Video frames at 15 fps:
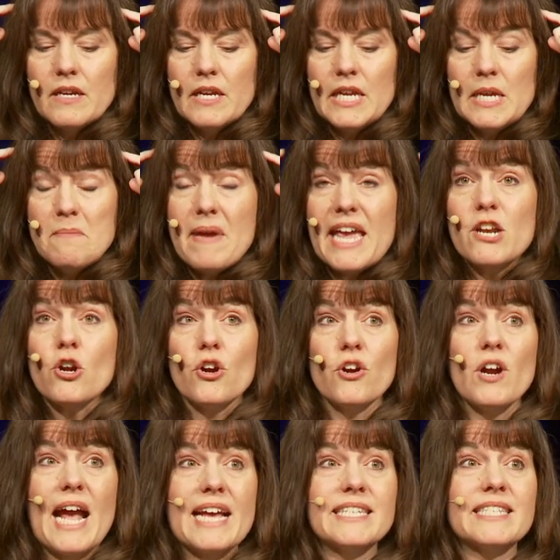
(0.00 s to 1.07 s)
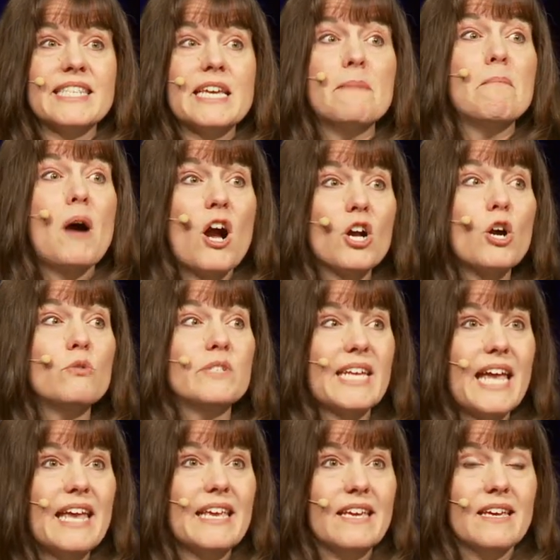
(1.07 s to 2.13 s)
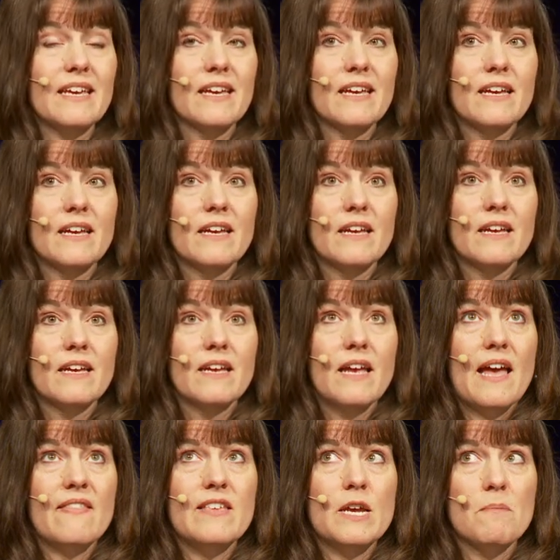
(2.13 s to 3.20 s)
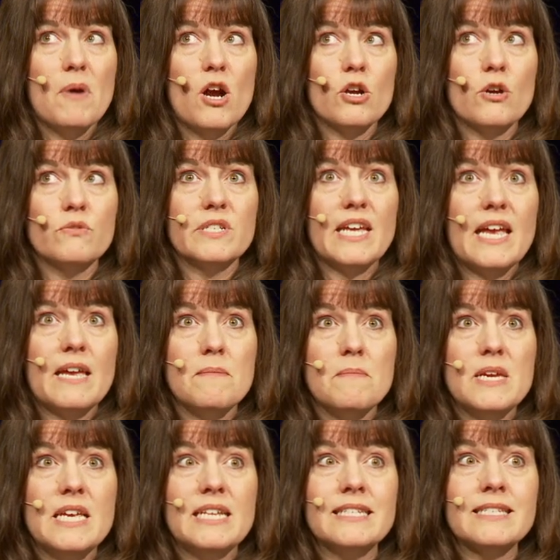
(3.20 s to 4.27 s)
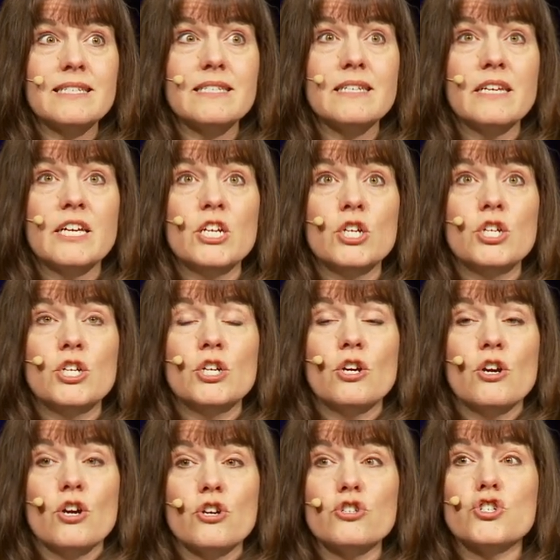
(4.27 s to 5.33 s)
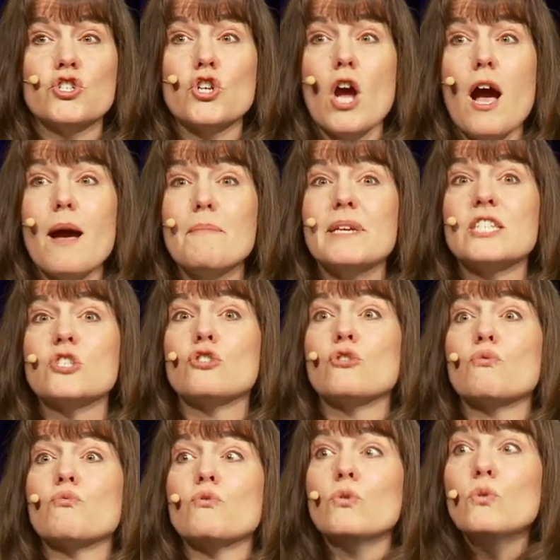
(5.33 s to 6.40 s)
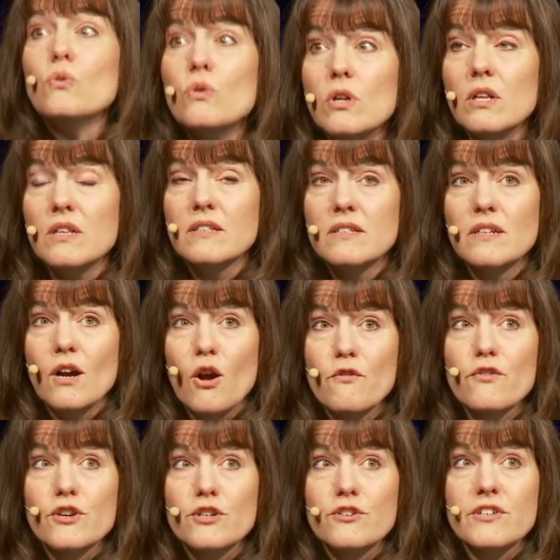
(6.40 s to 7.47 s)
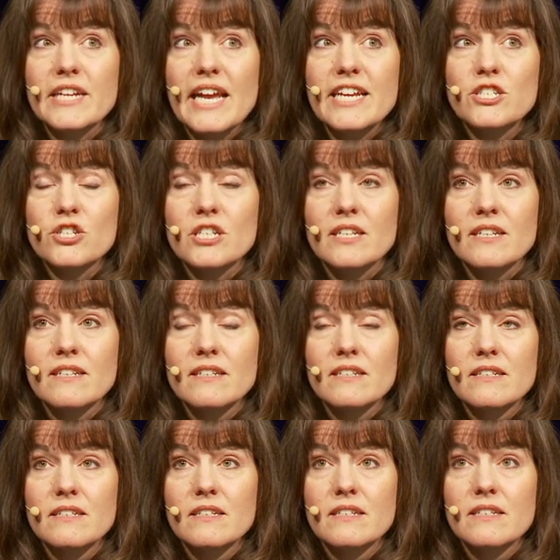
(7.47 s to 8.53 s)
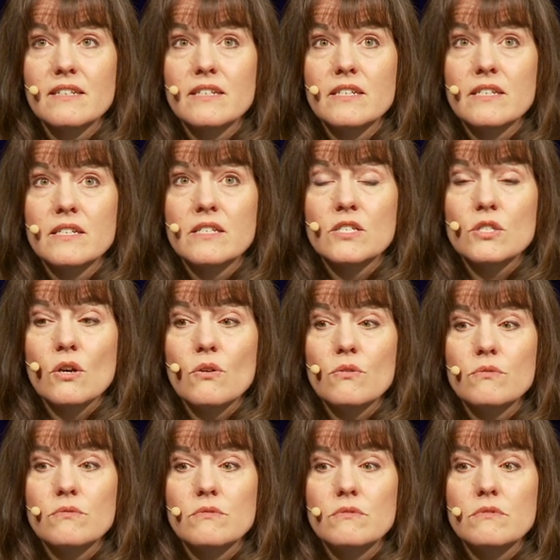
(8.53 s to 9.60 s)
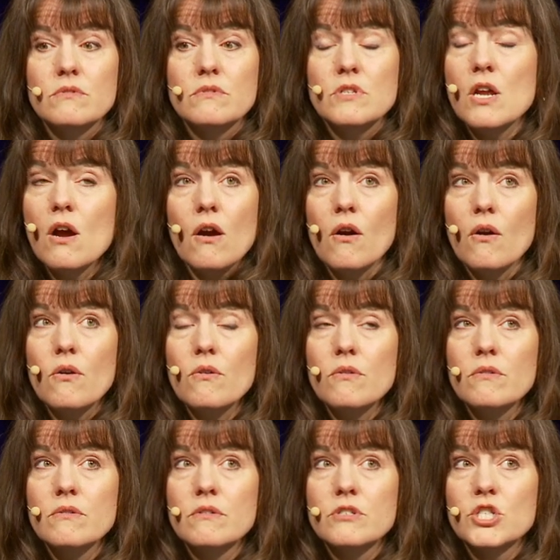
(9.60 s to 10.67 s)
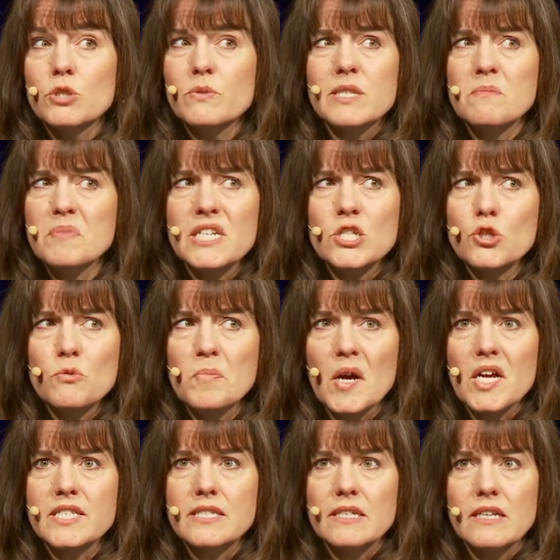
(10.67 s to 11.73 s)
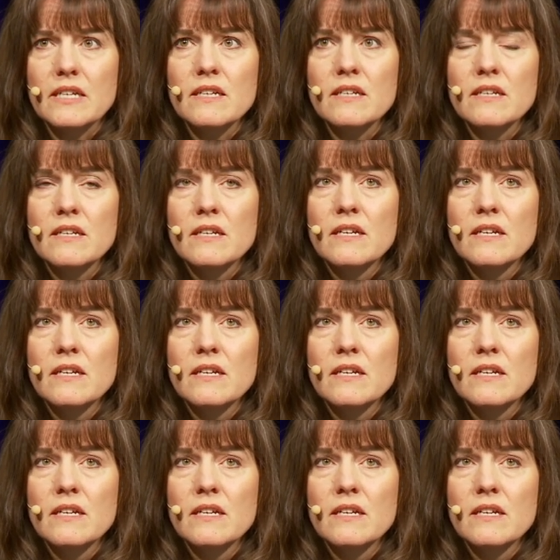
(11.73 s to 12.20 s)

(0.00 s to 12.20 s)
He made her as the Imago Dei. And the Imago Dei means her job is to rule over creation. So, no, she wasn't being too bossy.